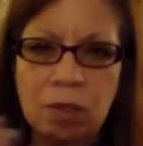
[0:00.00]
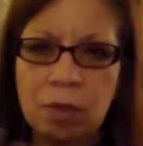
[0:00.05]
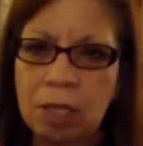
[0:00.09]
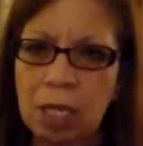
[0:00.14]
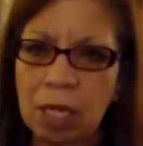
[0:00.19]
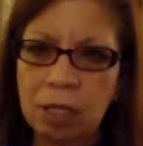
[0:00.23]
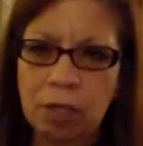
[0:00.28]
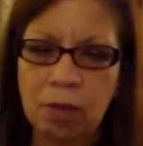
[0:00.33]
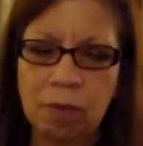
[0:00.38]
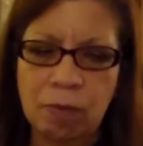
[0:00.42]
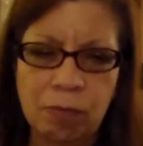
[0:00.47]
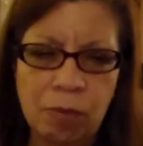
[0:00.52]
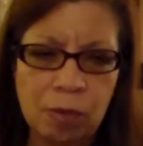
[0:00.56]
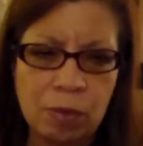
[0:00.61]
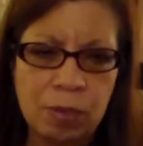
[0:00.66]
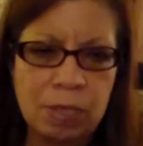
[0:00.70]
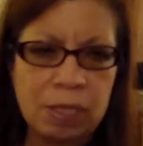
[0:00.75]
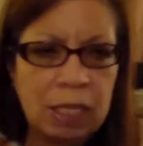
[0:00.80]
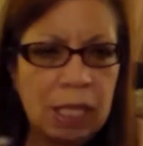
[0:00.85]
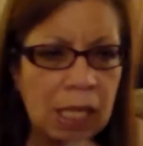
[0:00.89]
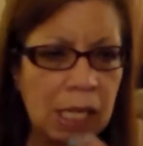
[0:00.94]
You get your
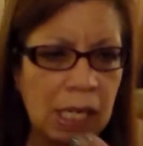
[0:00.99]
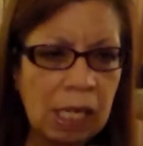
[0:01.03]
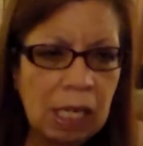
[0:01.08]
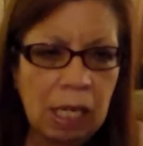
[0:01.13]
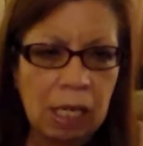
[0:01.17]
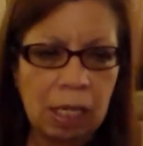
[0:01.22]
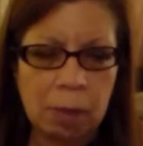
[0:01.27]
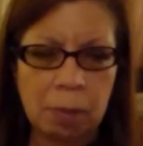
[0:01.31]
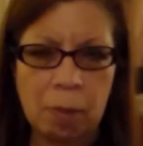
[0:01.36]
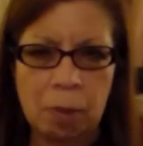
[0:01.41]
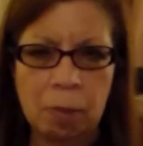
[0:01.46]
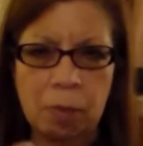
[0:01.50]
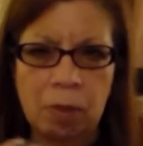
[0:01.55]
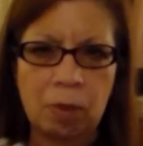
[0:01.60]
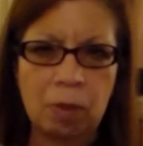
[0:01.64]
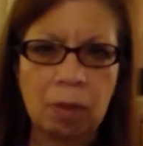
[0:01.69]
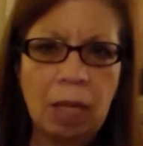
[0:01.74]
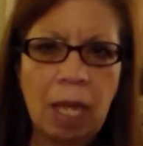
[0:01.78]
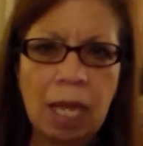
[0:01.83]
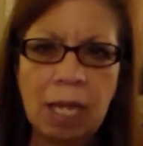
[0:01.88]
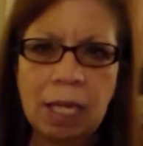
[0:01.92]
first take, maybe
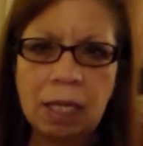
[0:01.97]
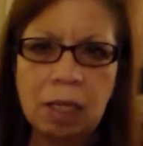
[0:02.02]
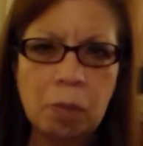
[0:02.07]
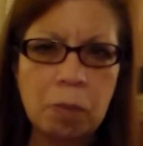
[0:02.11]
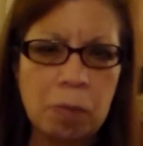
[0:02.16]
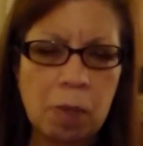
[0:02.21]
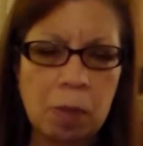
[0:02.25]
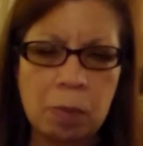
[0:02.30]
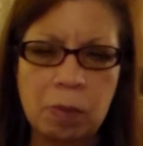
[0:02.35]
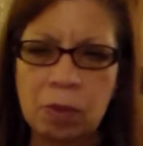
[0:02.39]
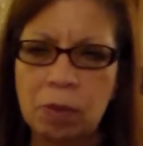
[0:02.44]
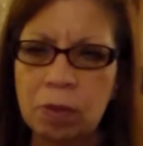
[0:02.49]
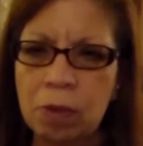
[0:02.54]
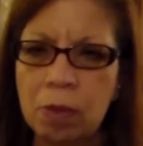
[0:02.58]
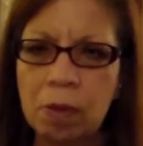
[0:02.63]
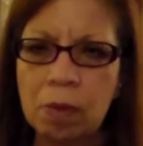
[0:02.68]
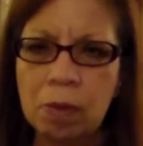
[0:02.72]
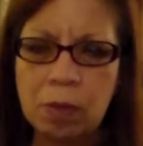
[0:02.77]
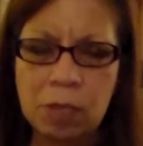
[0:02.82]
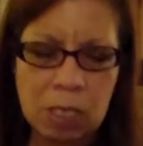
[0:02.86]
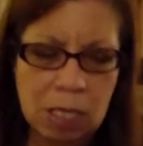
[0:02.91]
you like it, maybe you
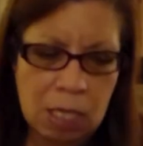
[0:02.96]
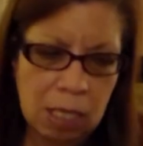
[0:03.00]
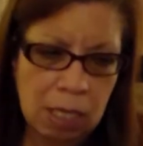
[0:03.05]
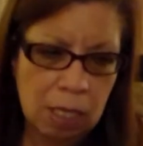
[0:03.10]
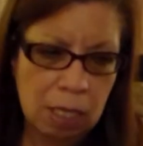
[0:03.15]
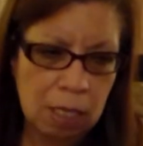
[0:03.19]
don't.